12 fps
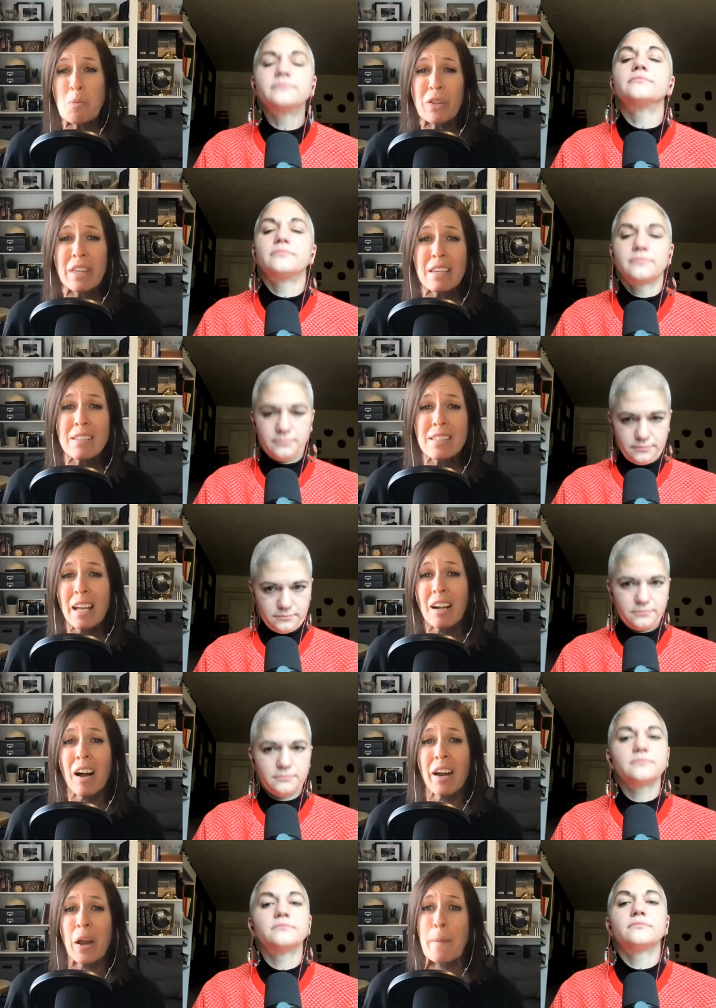Speaker 1: more things,
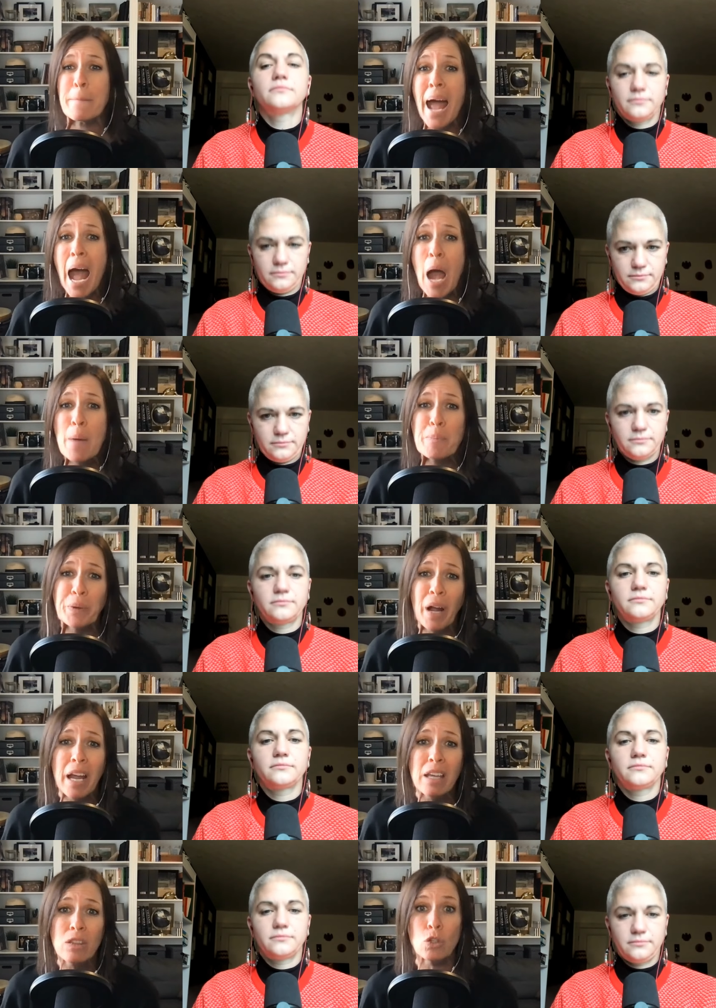like on a map,
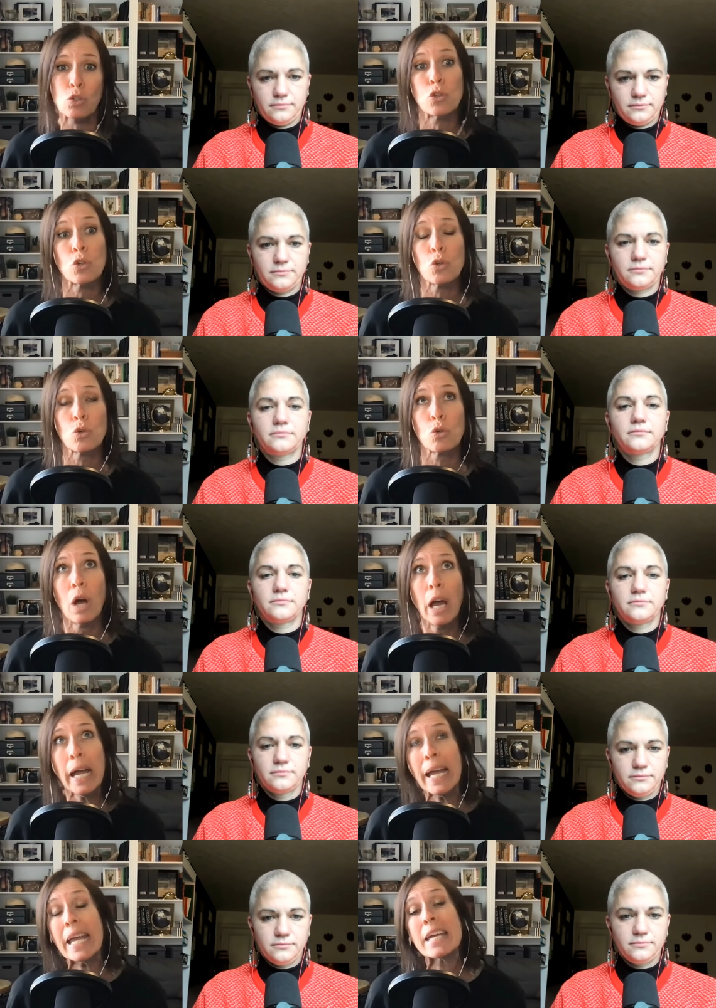right? The zoo
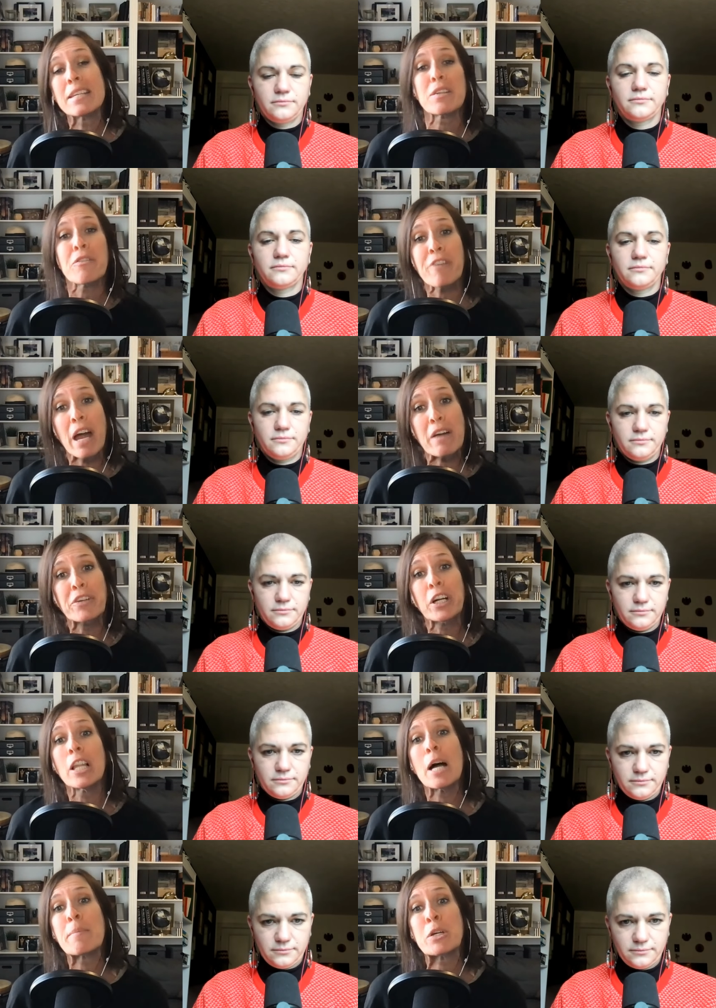is five
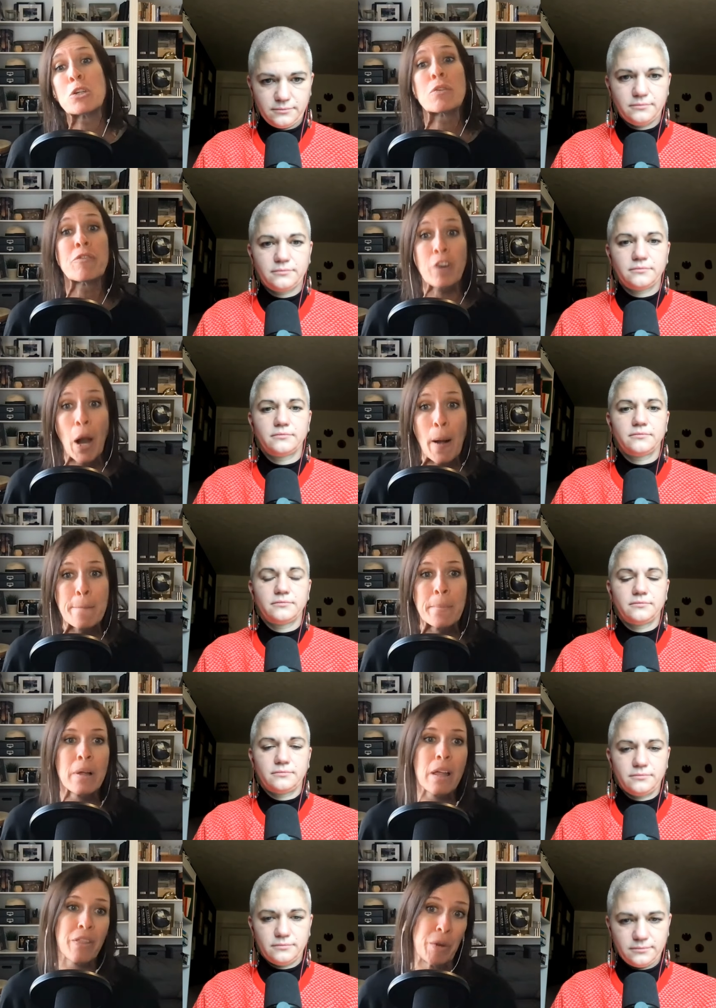kilometers
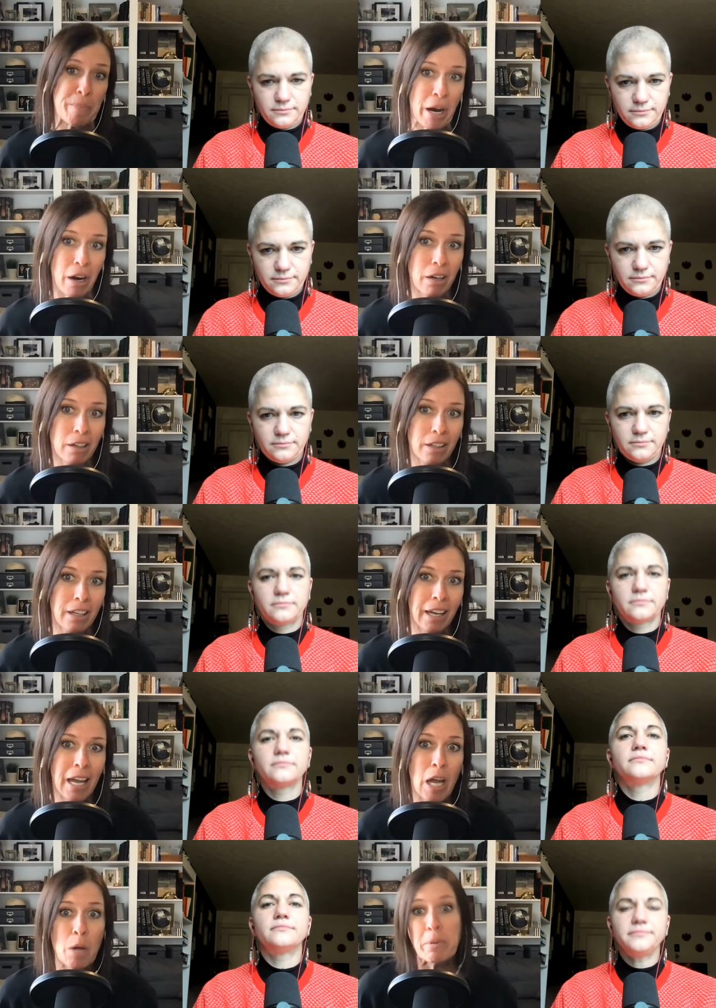from the park, mm
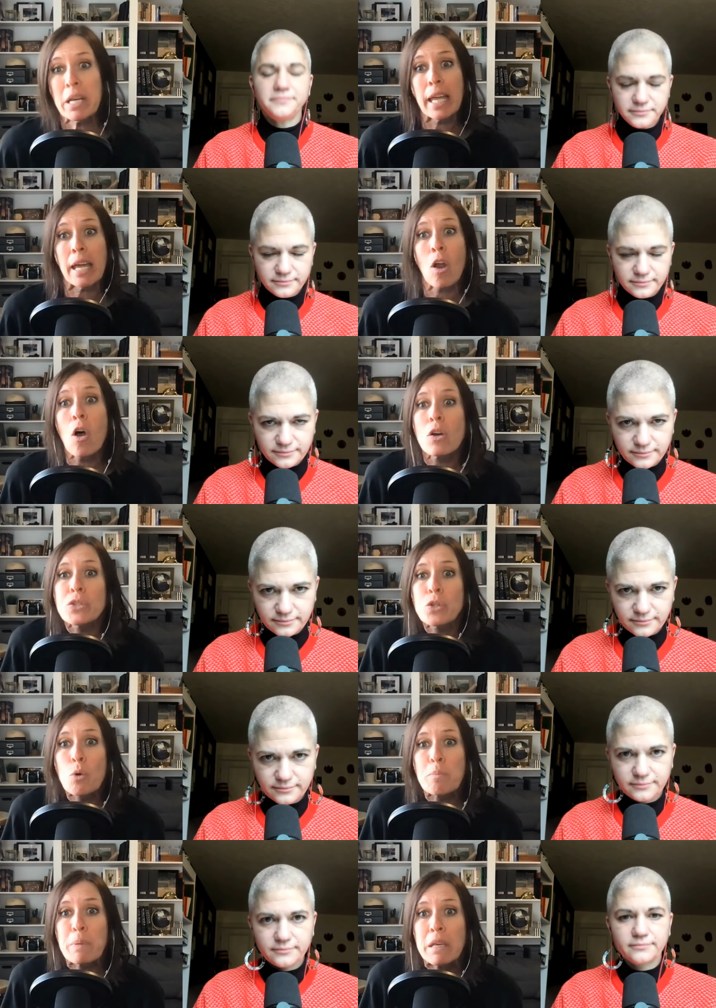-hmm. but mm-hmm. it can
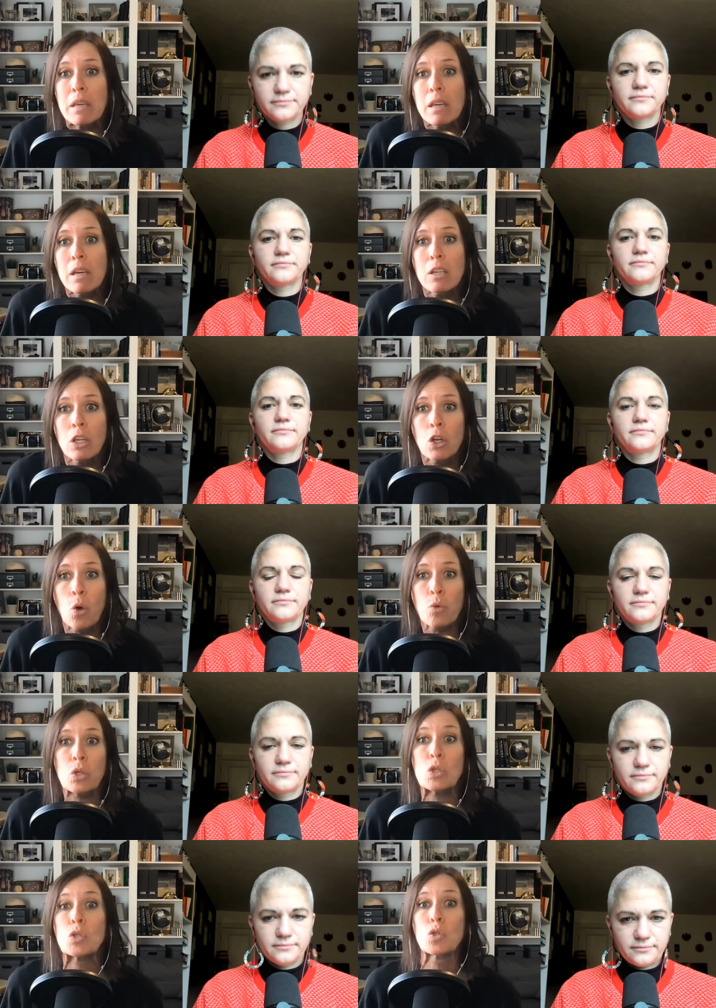also be, you know,
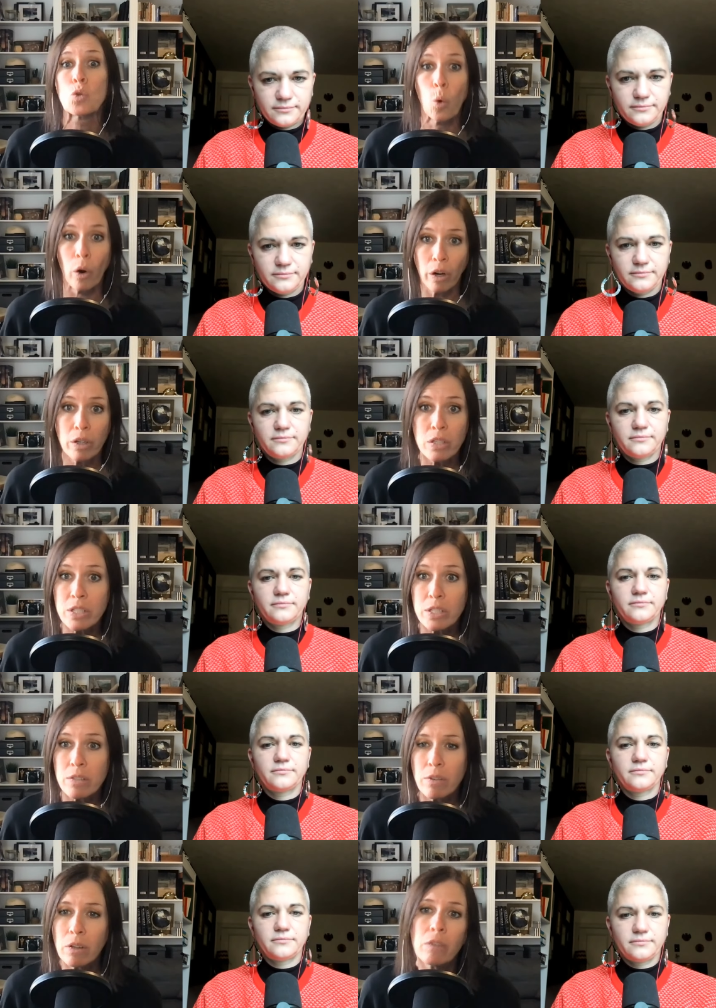the
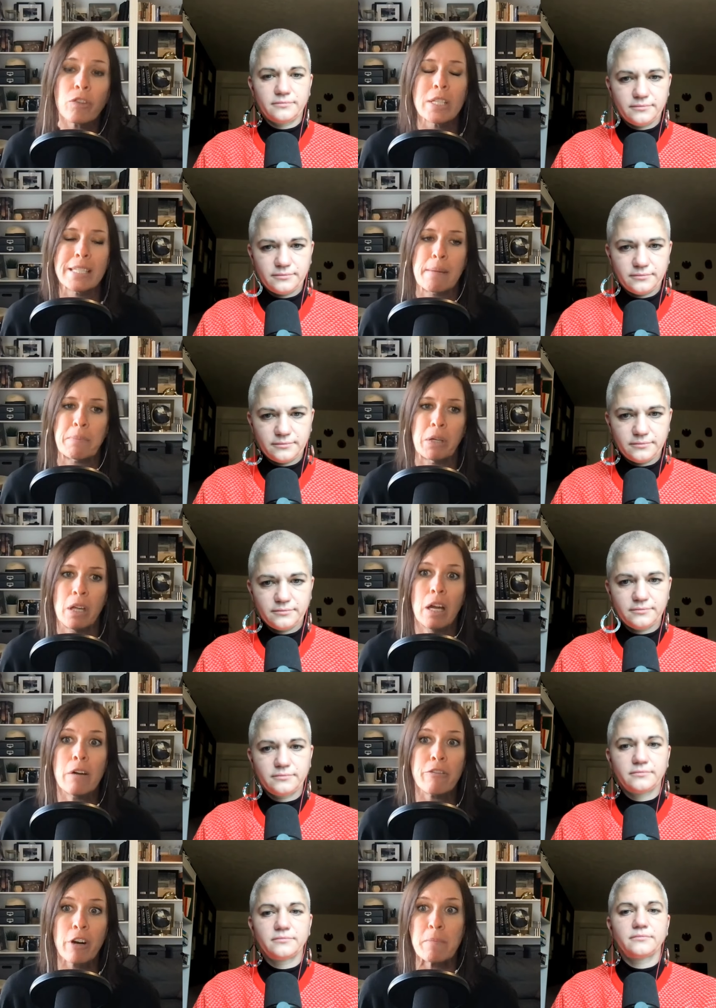source, for example,
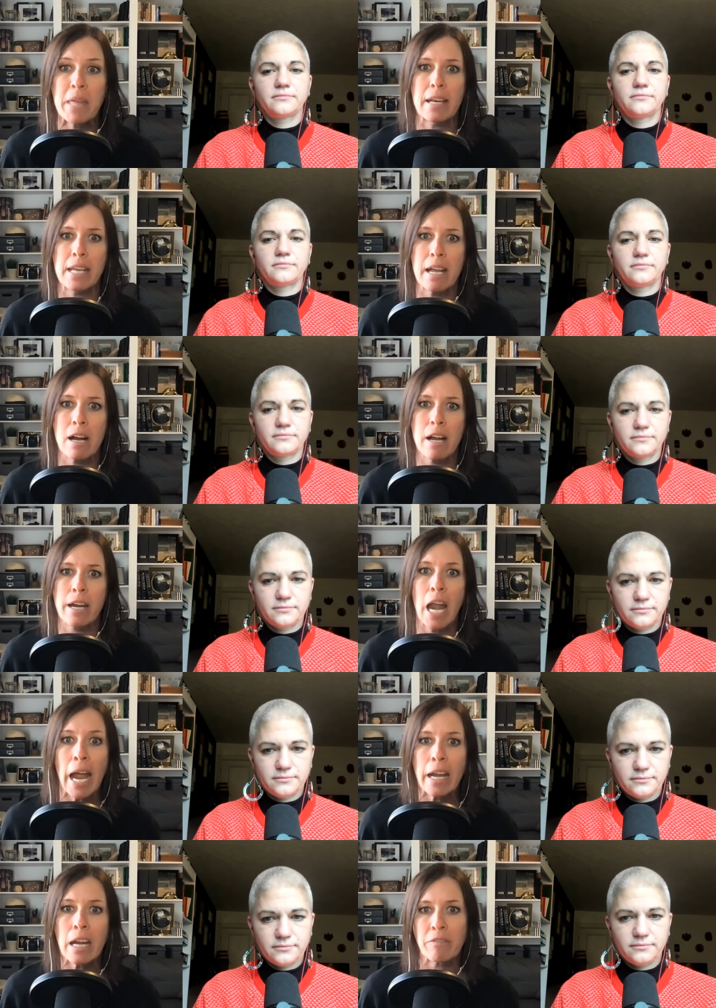from that day on,
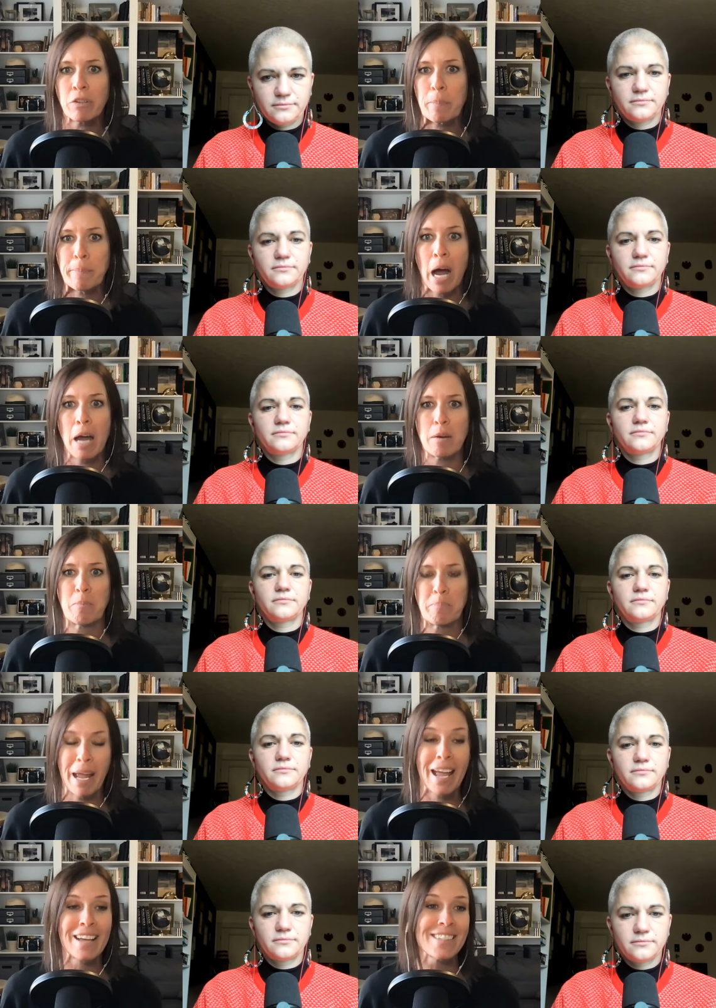I never bought
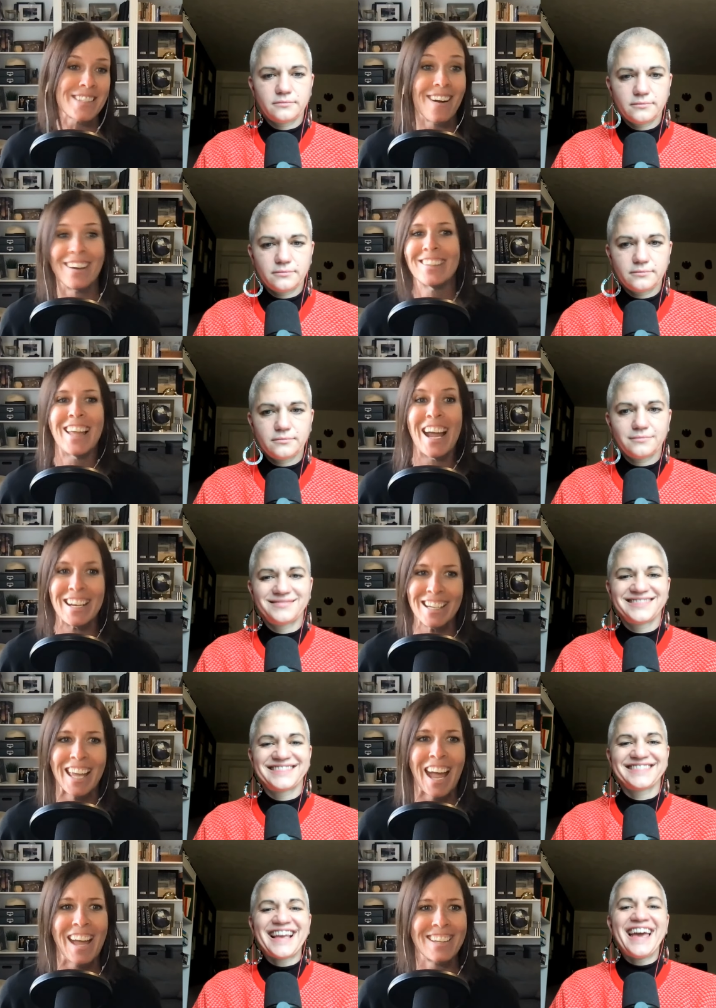pants online
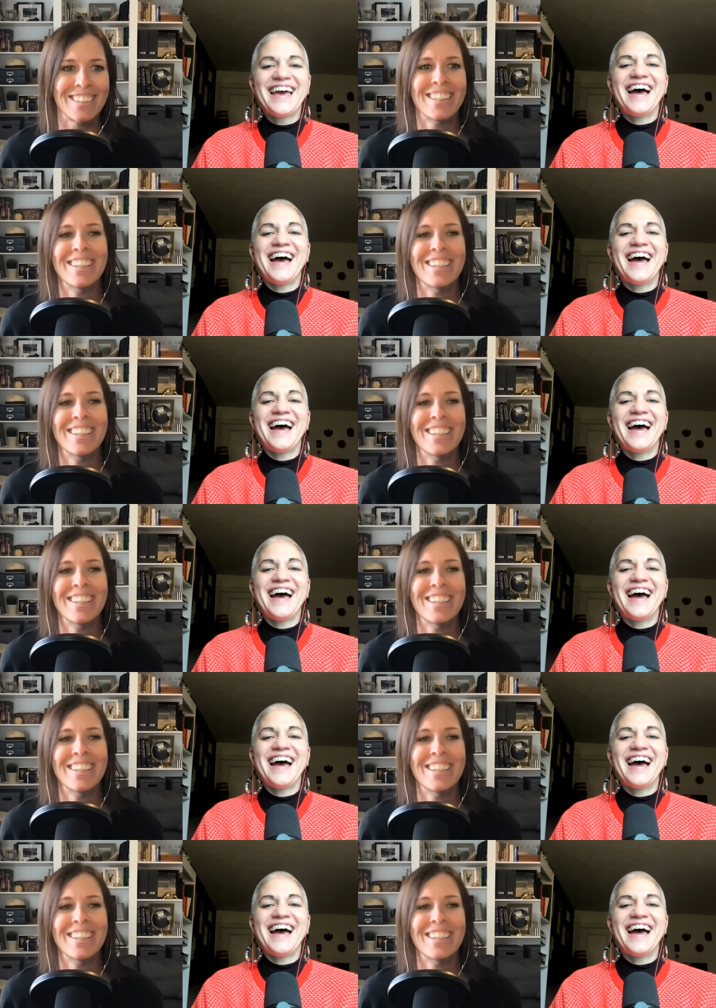again.